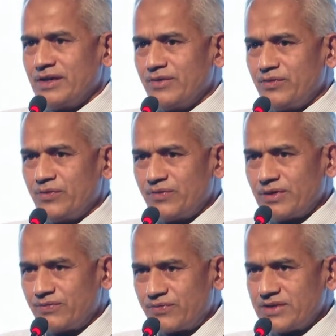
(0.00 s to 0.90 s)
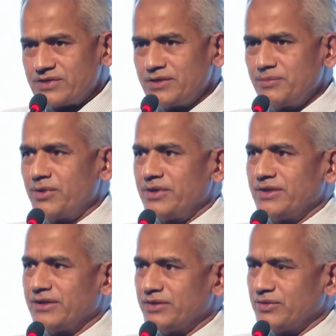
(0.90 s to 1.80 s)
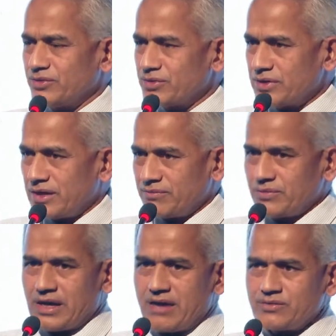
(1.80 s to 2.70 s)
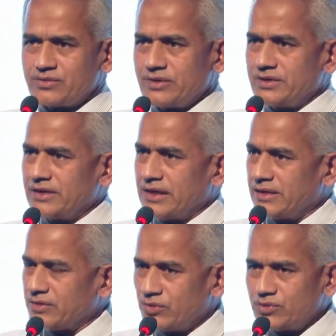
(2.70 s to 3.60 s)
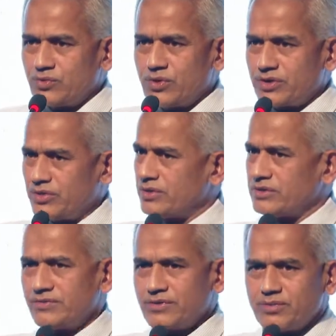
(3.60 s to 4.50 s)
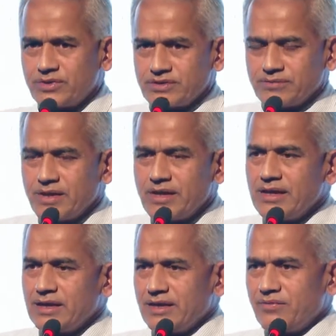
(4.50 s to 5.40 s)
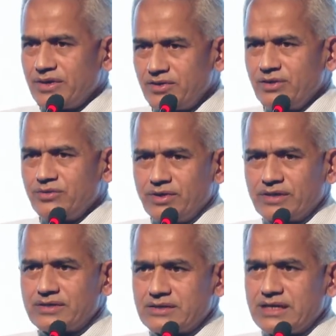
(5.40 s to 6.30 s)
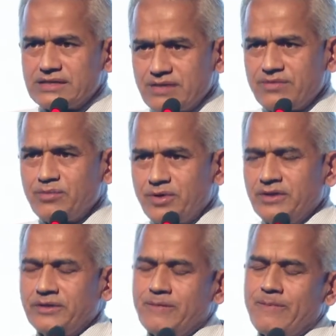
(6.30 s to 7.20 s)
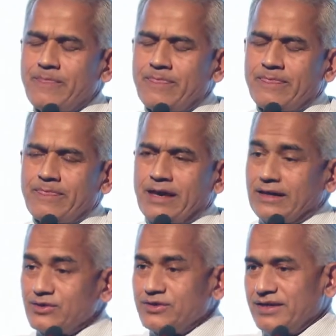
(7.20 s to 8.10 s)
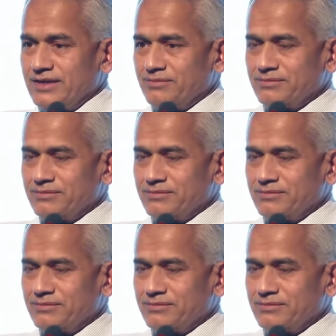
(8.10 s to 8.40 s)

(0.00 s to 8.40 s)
If you feel fresh in the morning, you have sweating, and then go to work, you are a different person. If I don't do exercise every morning, and today,